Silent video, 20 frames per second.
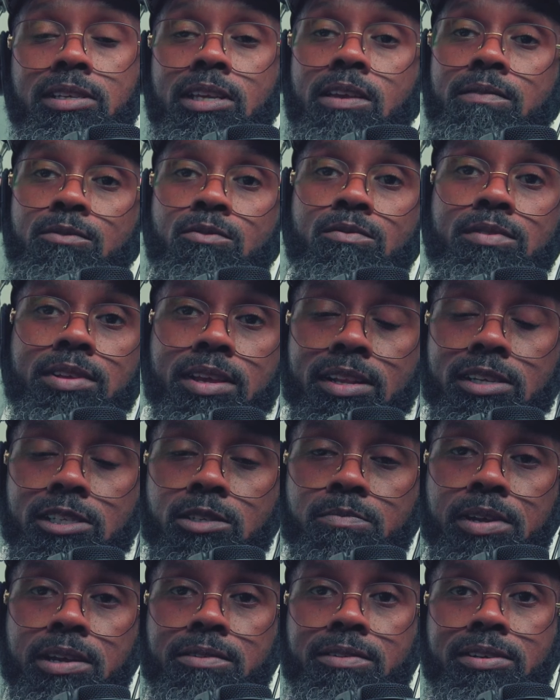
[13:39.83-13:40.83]
If you did
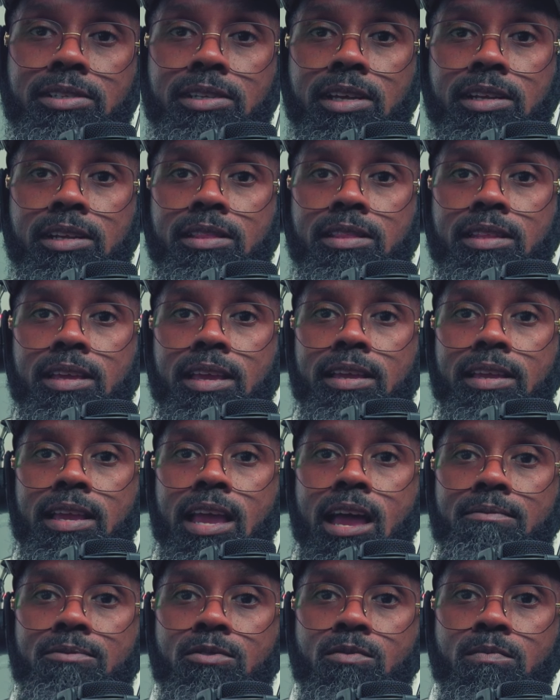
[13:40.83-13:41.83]
experience anything,
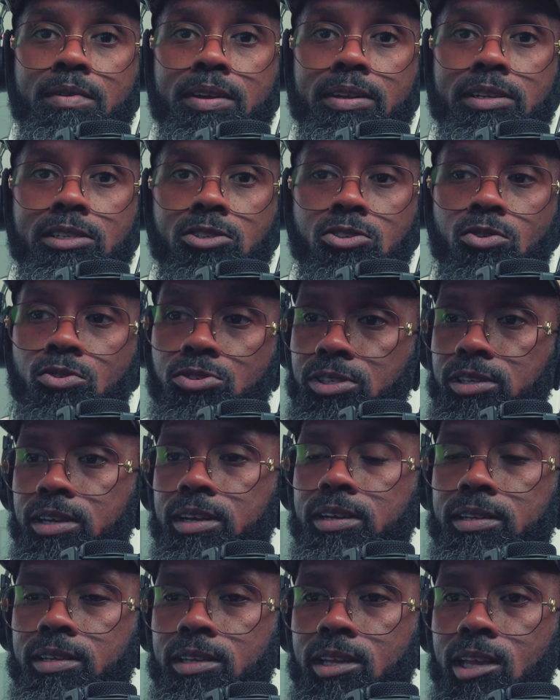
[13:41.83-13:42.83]
have you been
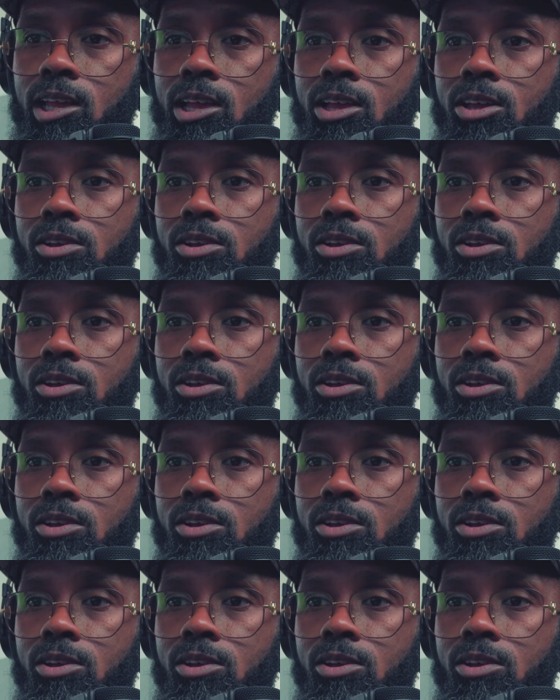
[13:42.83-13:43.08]
associated?